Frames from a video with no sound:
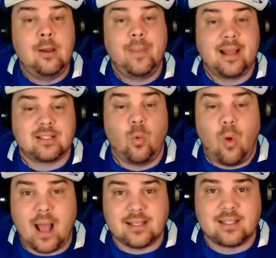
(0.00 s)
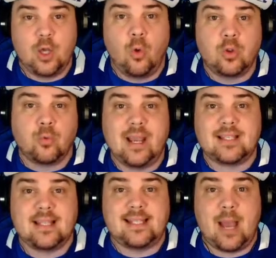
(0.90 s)
Because it was. The only
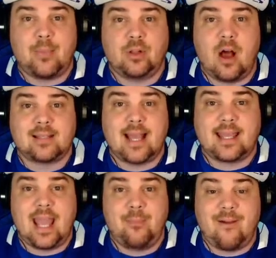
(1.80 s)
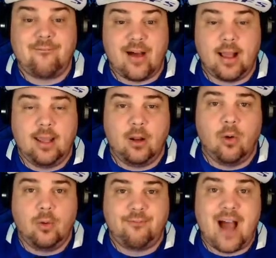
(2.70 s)
reason that Tampa lost that game by five, you
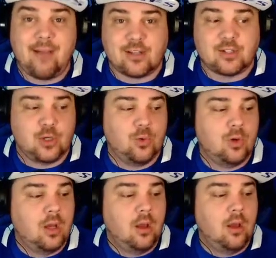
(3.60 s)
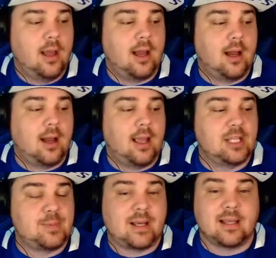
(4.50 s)
know, five to two uh,
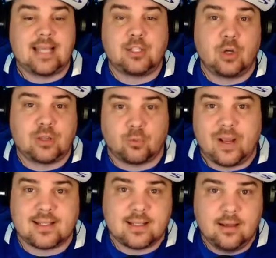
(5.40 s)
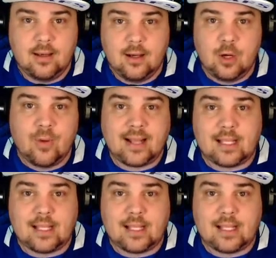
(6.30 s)
is because they took the risk, right?